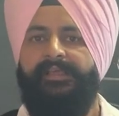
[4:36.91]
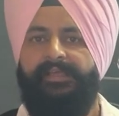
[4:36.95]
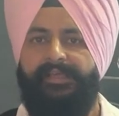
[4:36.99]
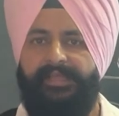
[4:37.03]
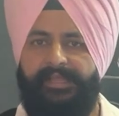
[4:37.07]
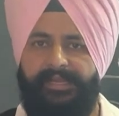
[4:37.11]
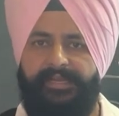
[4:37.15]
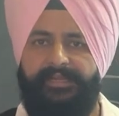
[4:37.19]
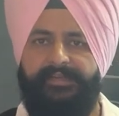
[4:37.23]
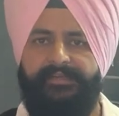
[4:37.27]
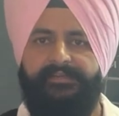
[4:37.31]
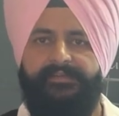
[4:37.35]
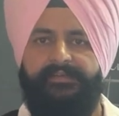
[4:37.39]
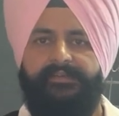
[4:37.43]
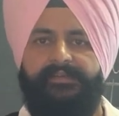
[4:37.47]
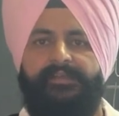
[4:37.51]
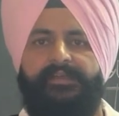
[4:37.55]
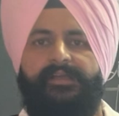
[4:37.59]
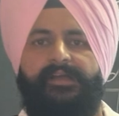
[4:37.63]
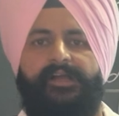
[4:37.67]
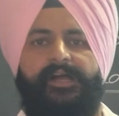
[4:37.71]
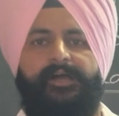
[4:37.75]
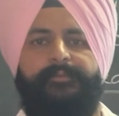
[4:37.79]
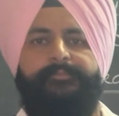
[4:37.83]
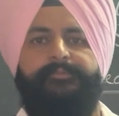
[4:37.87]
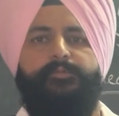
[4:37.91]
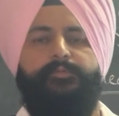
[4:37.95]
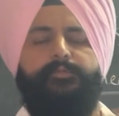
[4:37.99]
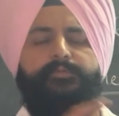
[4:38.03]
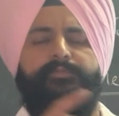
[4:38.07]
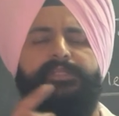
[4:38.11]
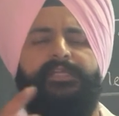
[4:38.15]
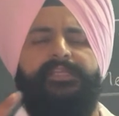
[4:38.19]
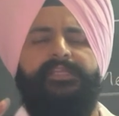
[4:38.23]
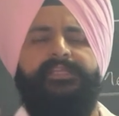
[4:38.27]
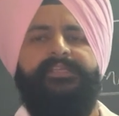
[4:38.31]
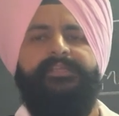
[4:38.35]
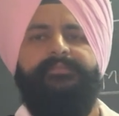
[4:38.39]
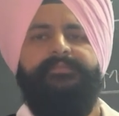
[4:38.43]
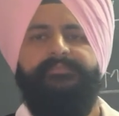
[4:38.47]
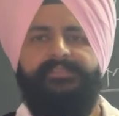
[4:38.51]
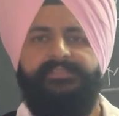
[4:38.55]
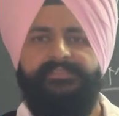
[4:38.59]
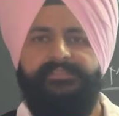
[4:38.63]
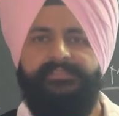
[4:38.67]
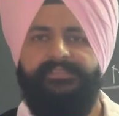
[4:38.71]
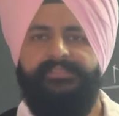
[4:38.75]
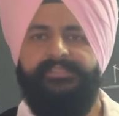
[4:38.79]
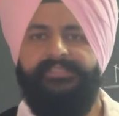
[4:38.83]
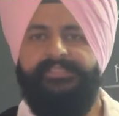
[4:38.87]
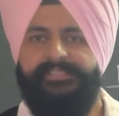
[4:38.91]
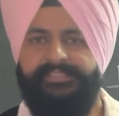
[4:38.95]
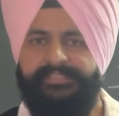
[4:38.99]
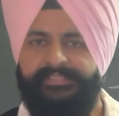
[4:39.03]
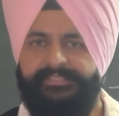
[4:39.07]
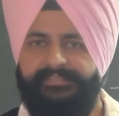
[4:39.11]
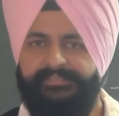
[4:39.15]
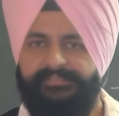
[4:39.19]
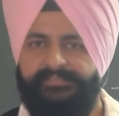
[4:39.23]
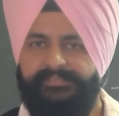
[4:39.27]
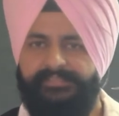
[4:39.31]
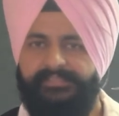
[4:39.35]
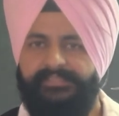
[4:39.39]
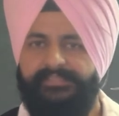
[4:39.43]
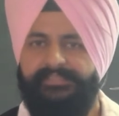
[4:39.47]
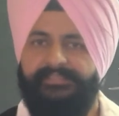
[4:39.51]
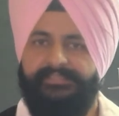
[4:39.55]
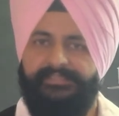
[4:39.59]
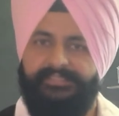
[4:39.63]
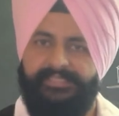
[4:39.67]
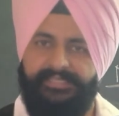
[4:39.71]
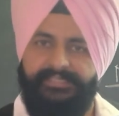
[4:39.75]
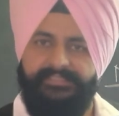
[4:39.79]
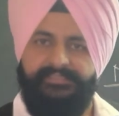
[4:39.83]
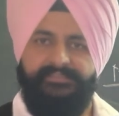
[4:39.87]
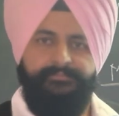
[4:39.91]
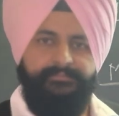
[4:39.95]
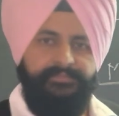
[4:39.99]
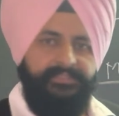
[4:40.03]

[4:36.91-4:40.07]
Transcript: and up to the limited age. That